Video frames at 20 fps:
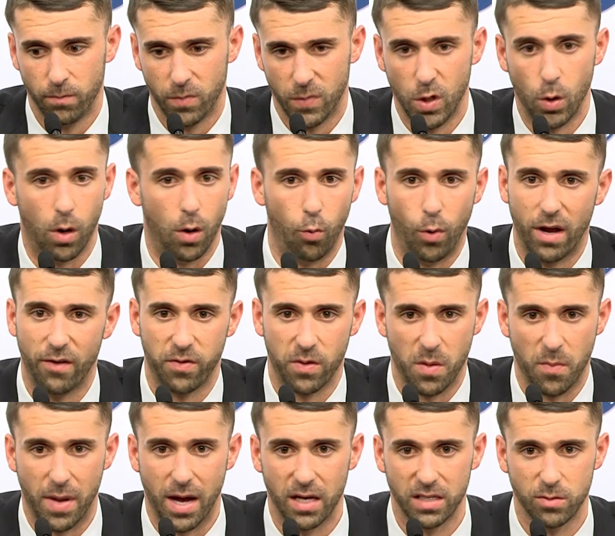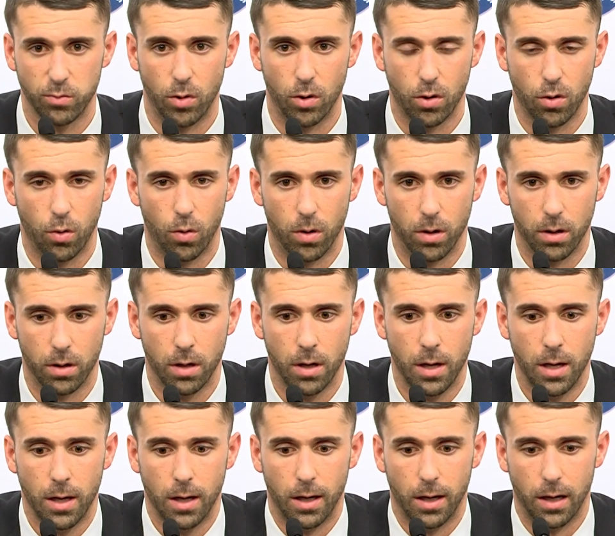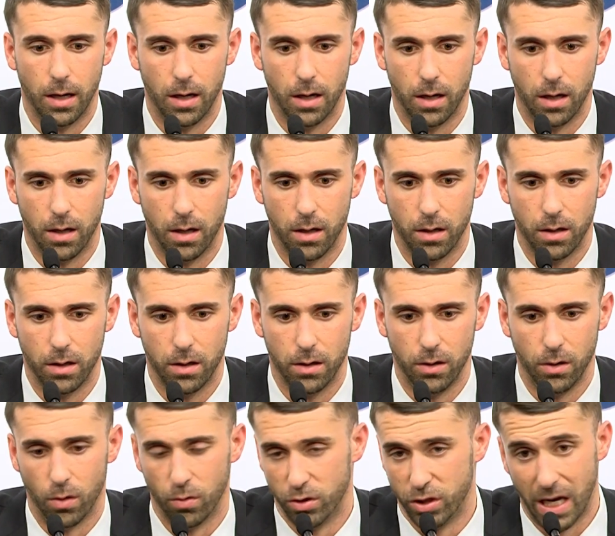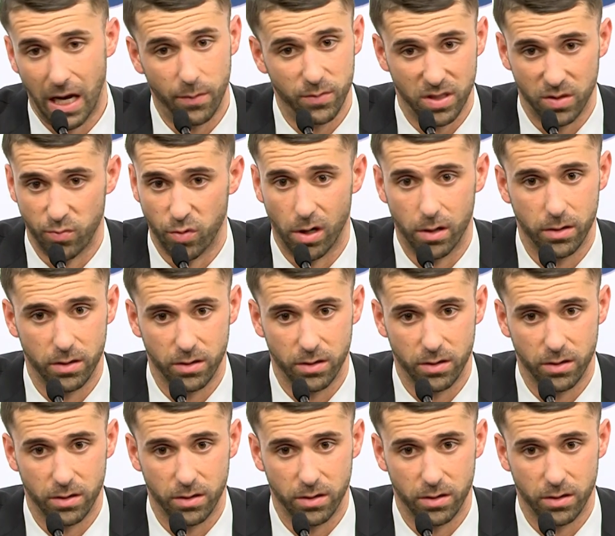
you know, away from the basketball court, you know, James has brought